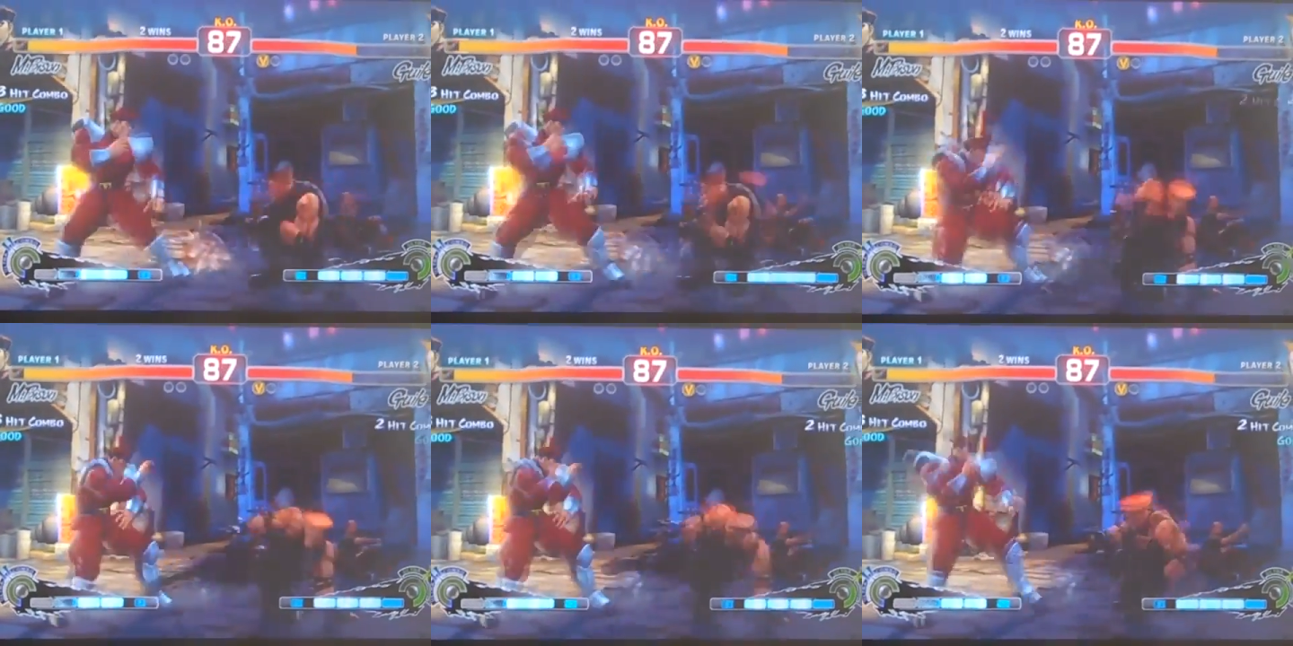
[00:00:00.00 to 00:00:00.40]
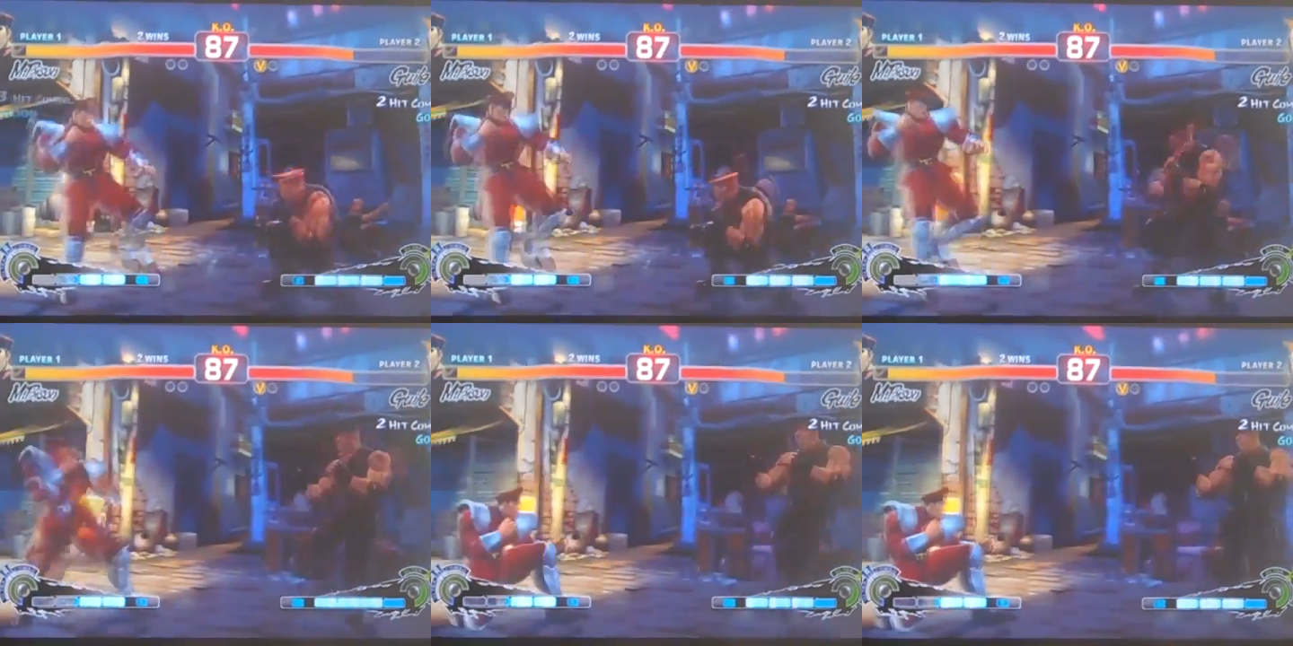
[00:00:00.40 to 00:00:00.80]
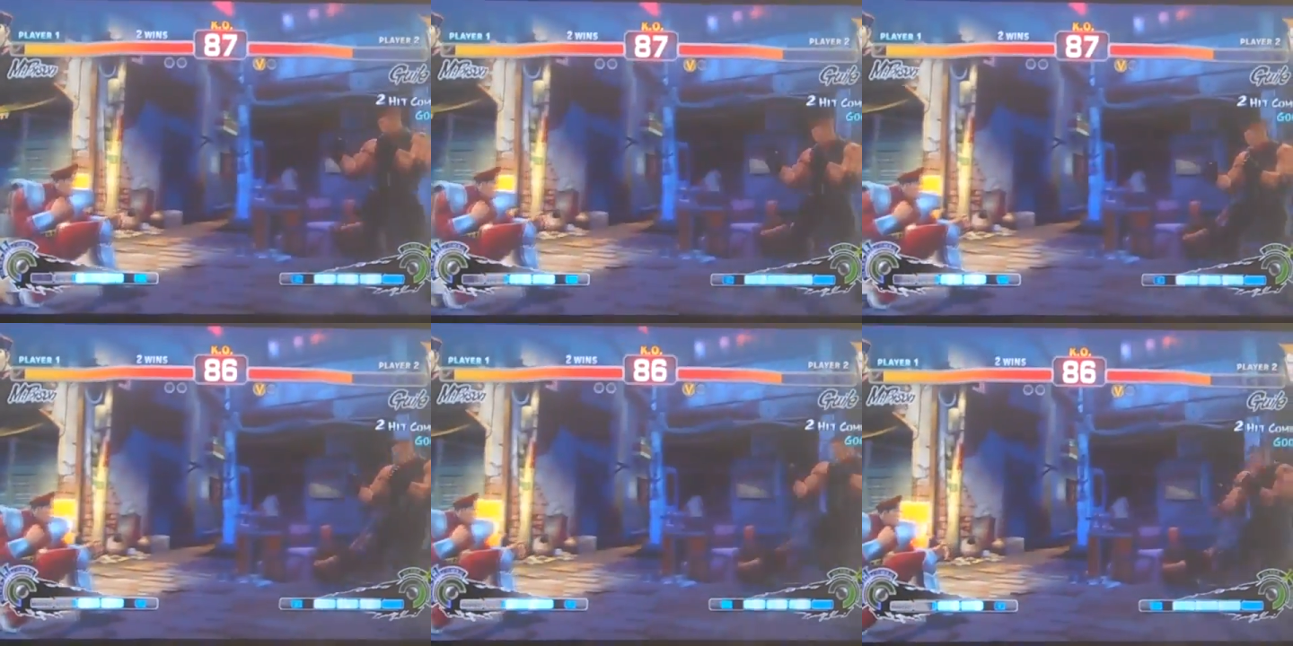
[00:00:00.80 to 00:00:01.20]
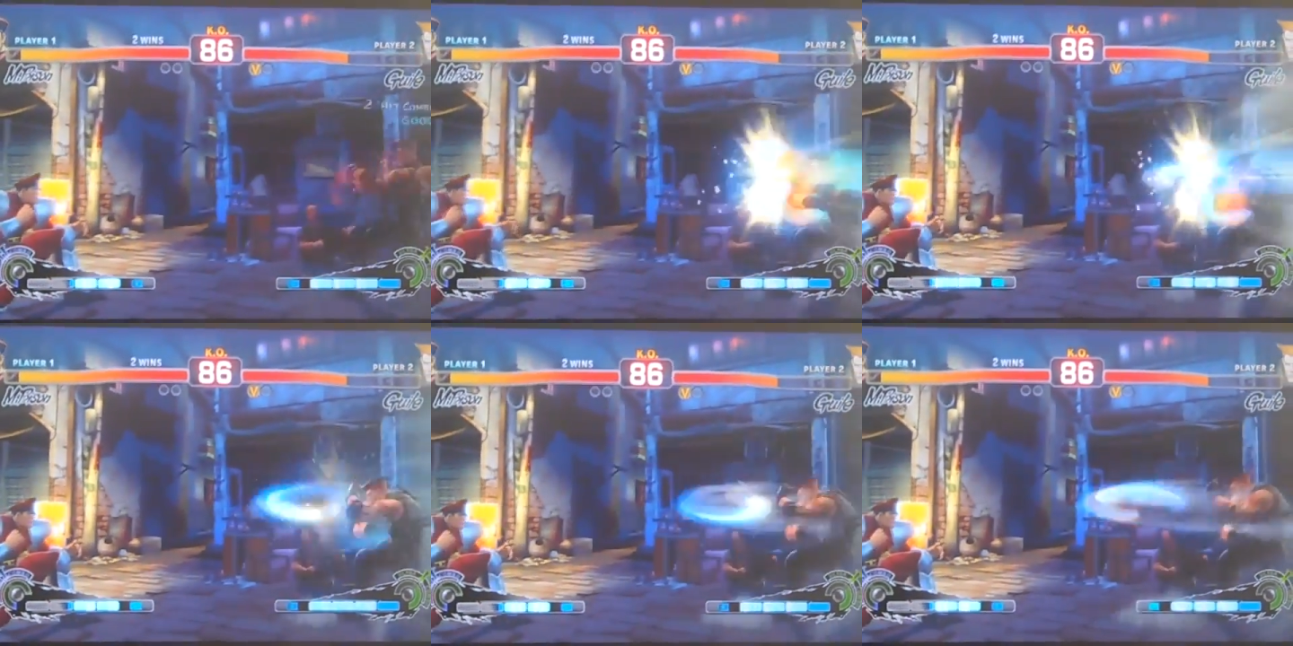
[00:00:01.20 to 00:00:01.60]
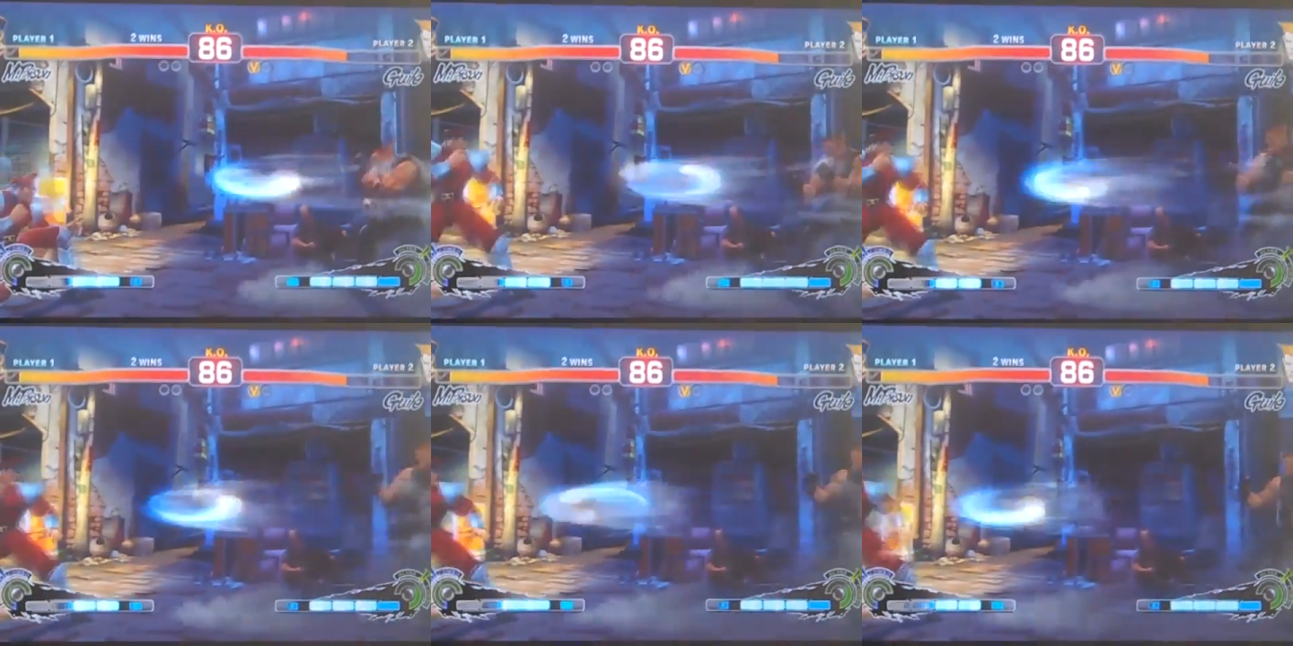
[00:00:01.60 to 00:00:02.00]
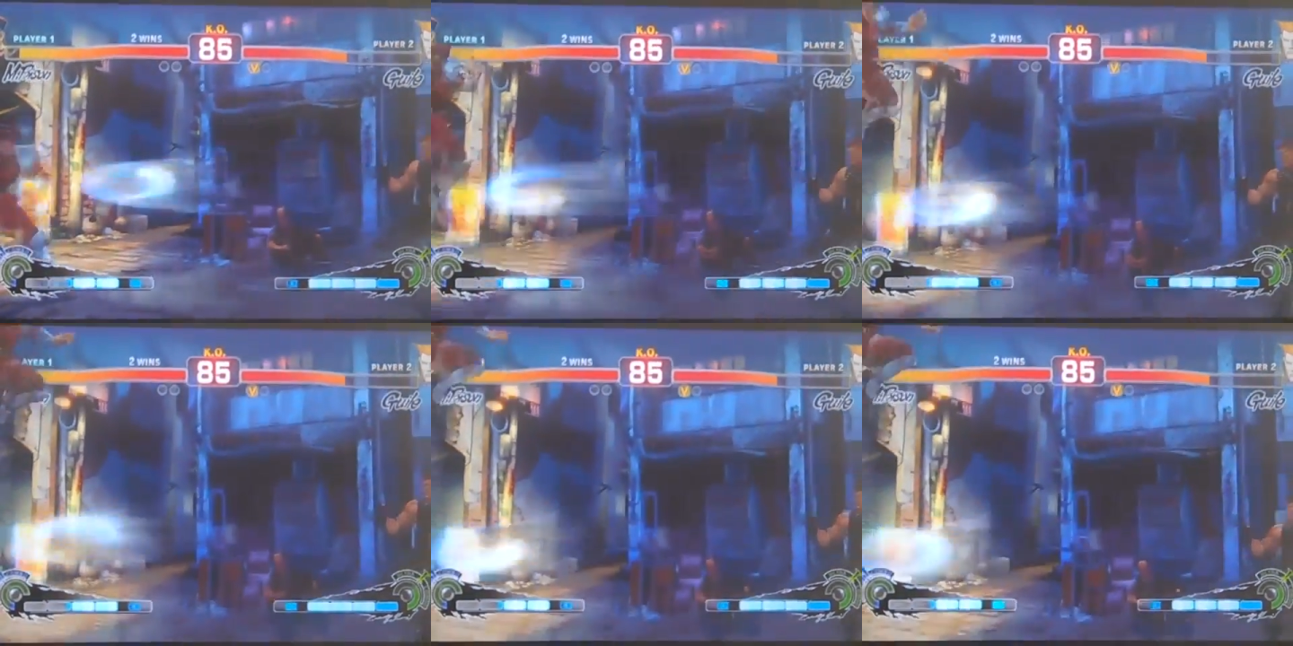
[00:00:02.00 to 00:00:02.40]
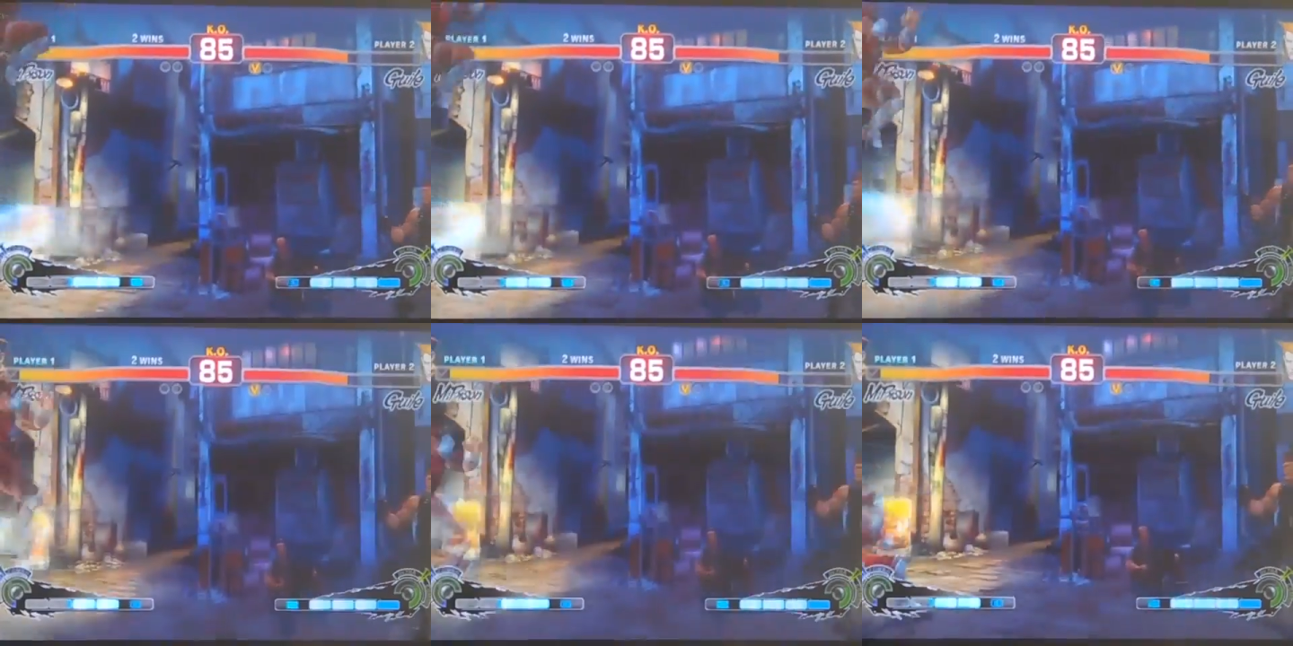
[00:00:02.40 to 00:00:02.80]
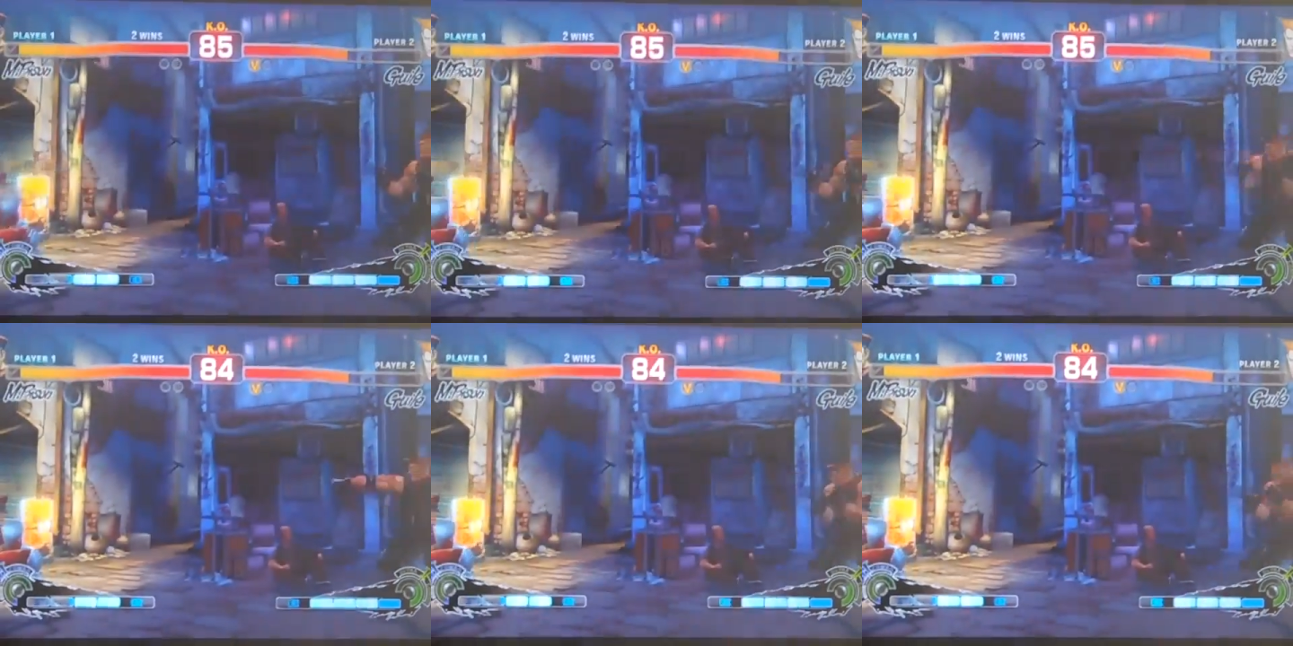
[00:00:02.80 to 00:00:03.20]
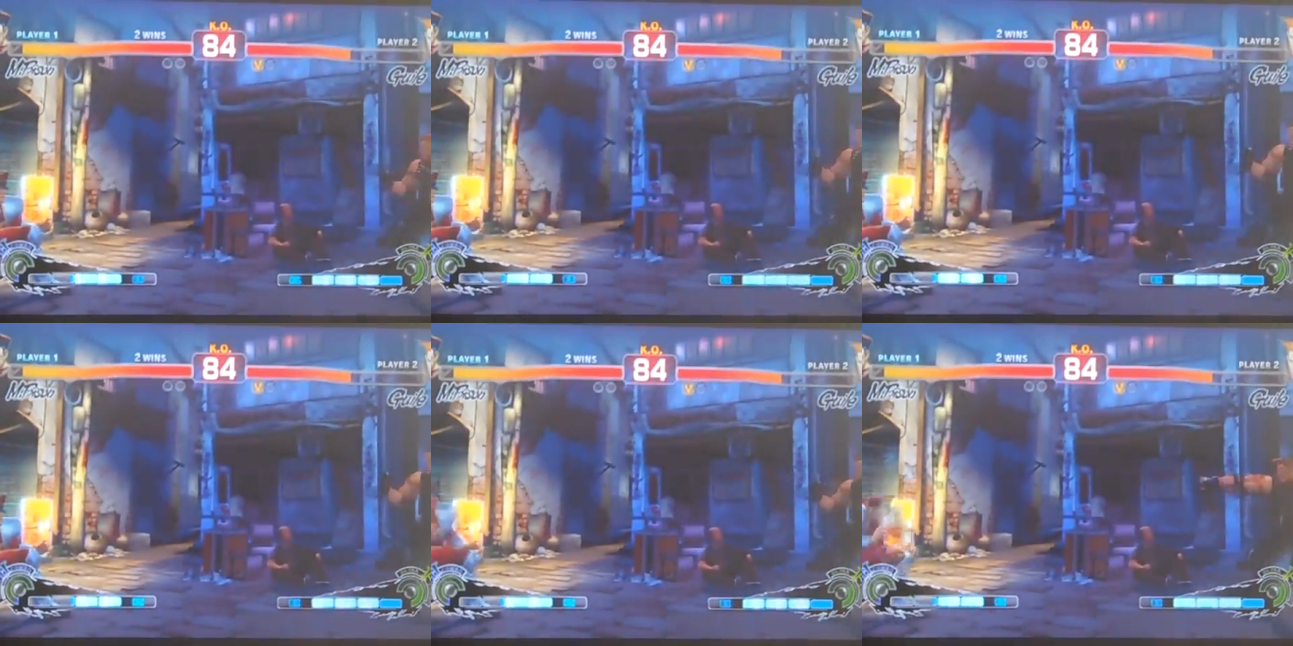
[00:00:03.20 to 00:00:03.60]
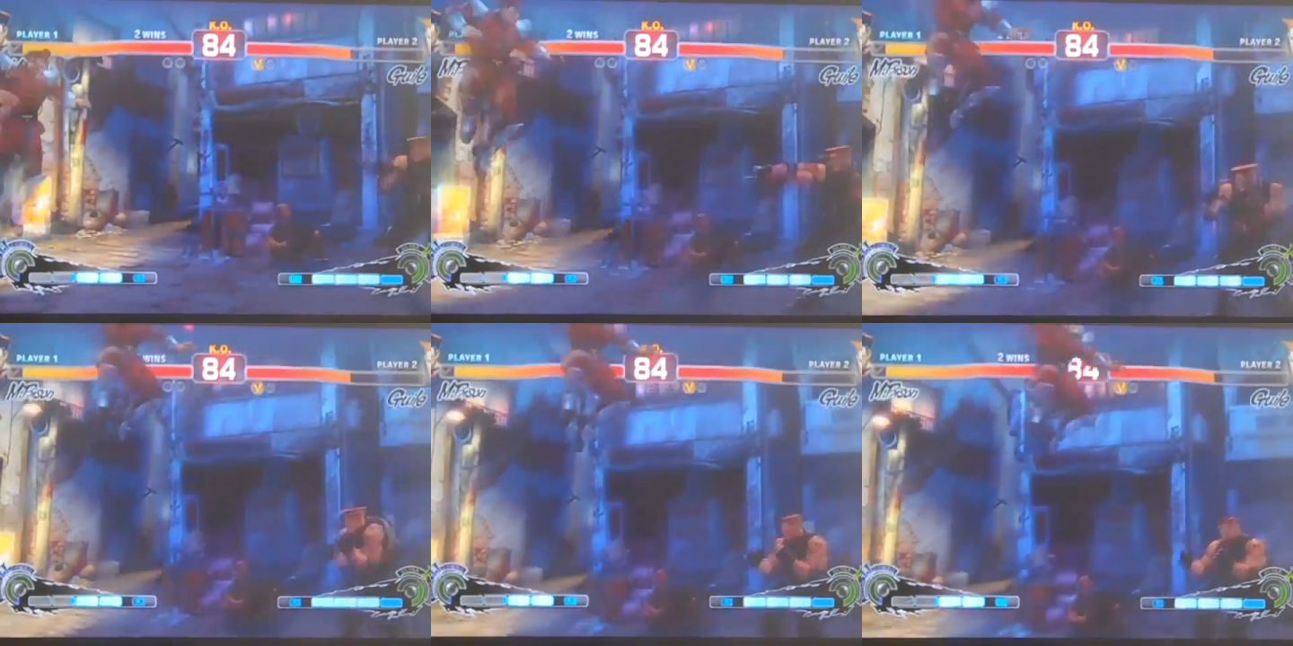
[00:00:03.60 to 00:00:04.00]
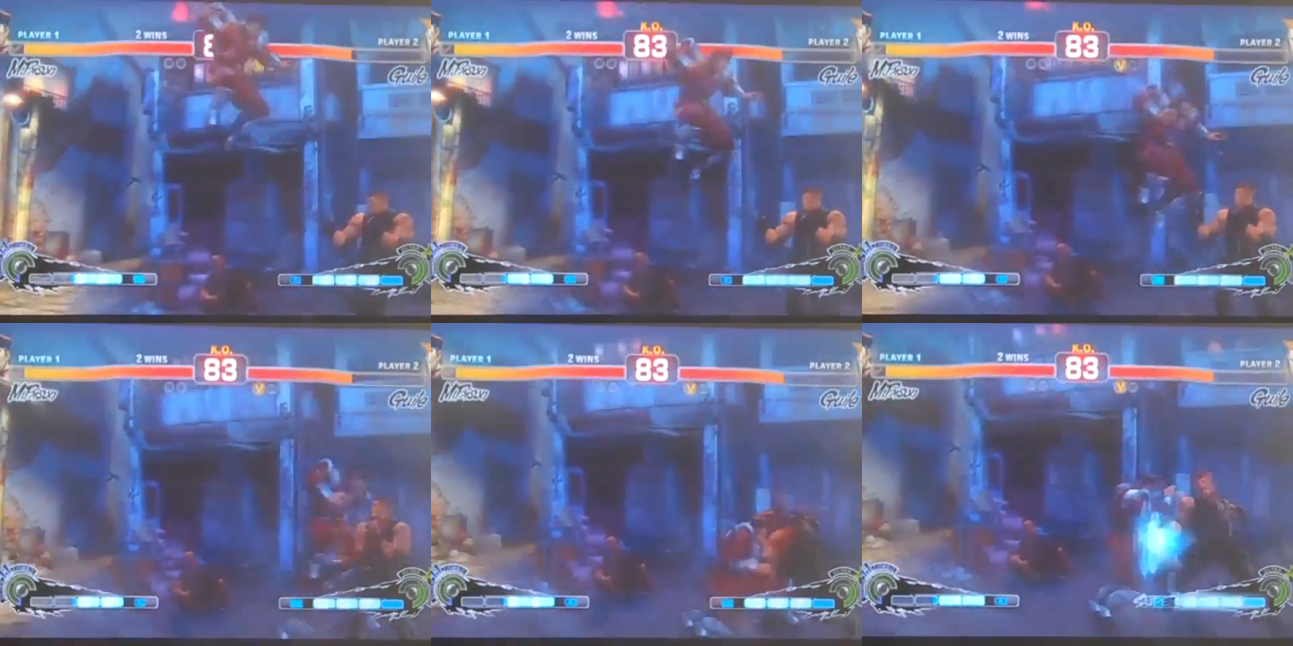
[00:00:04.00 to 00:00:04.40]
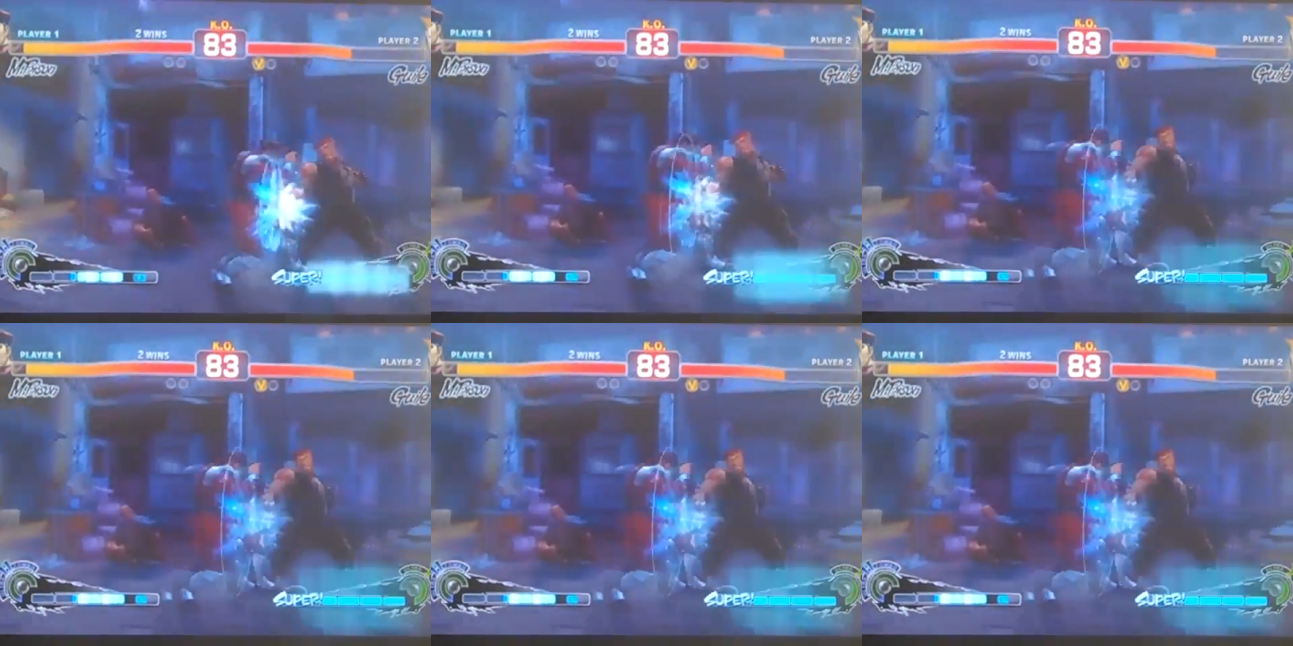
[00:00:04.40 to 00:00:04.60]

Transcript: (no speaker visible)